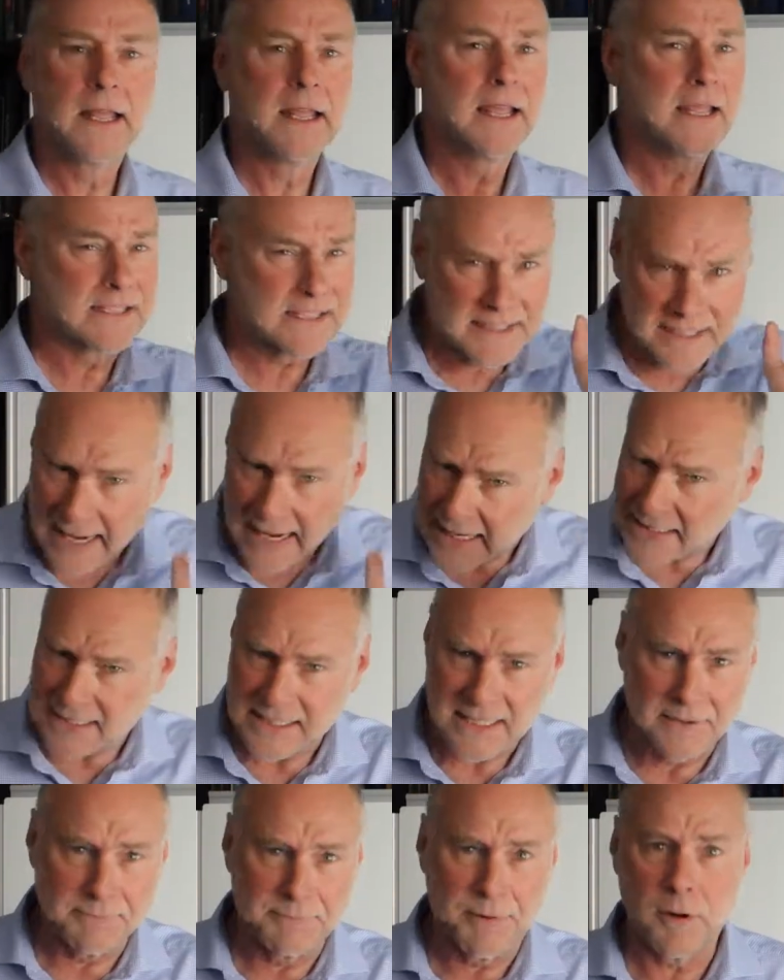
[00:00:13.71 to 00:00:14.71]
It's dead
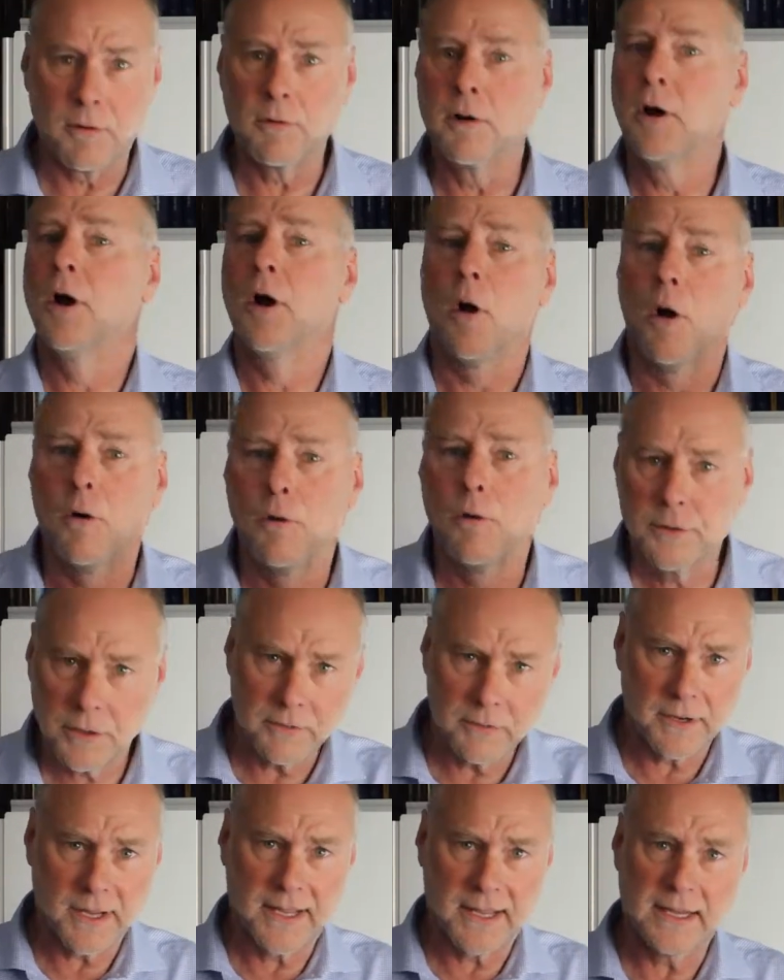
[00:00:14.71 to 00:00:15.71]
simple. All
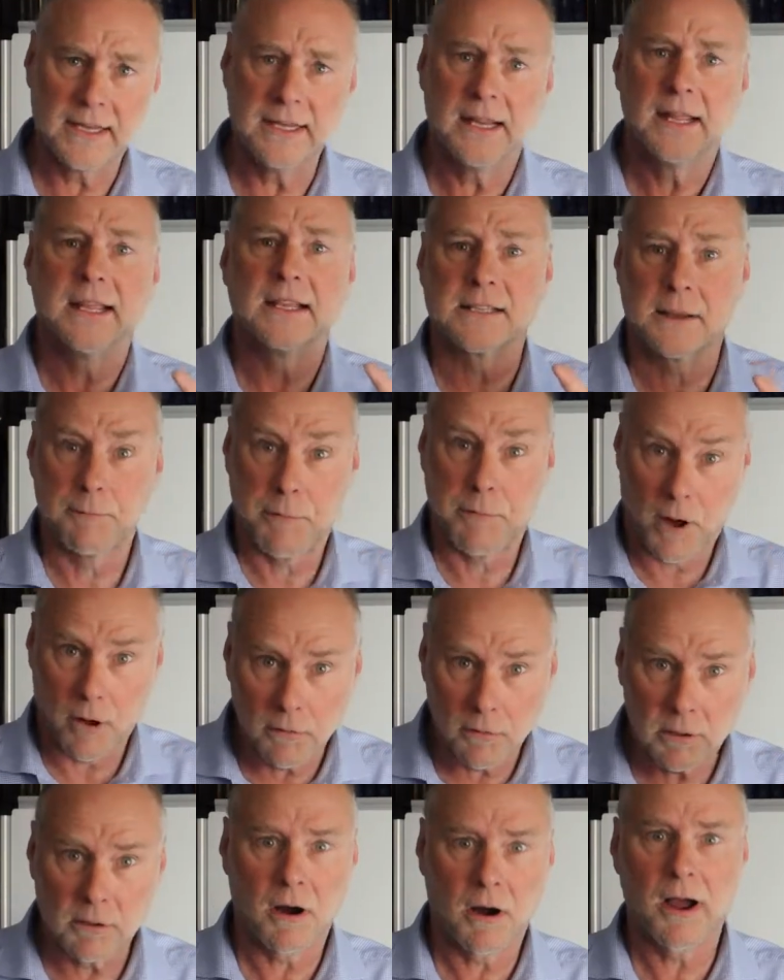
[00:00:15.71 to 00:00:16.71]
you'll need is a
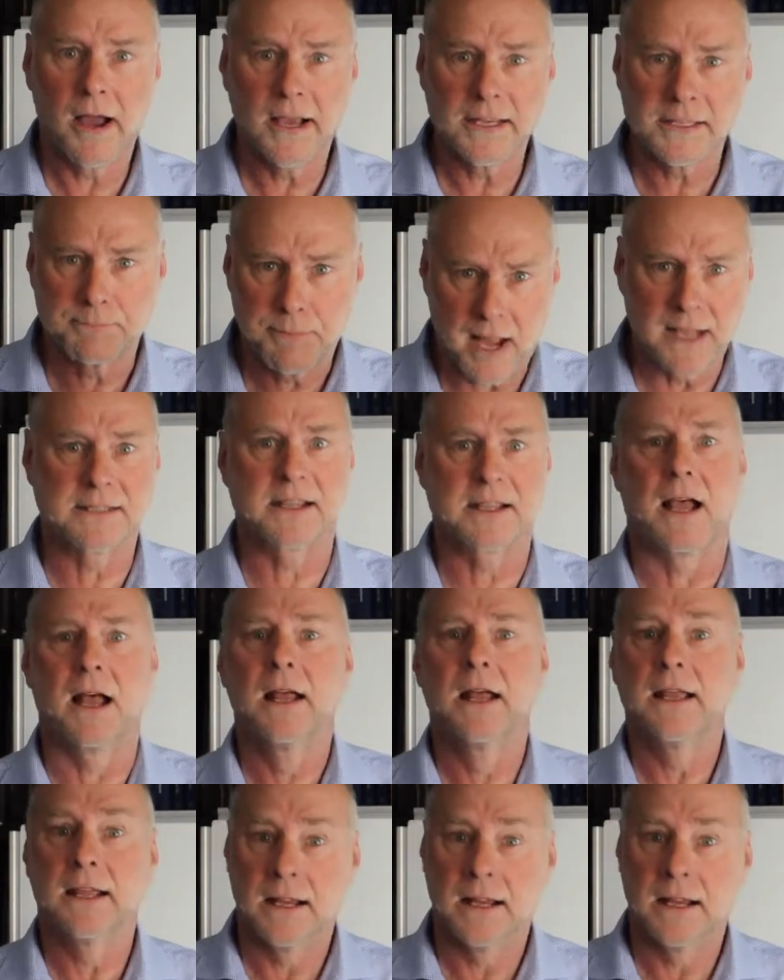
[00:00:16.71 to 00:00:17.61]
polarized buzzer.